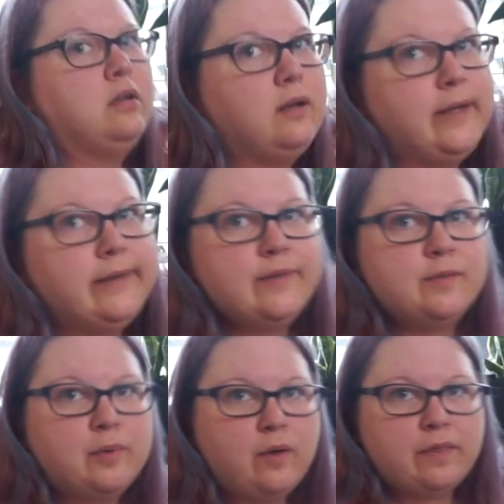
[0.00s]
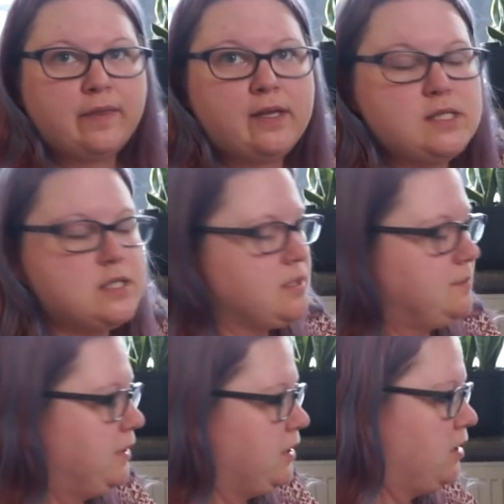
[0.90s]
Elsa brought this
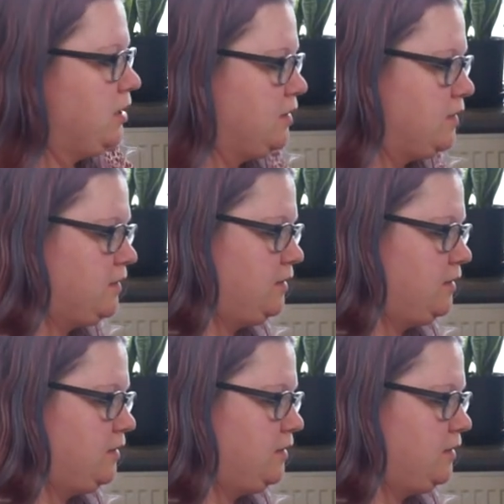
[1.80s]
because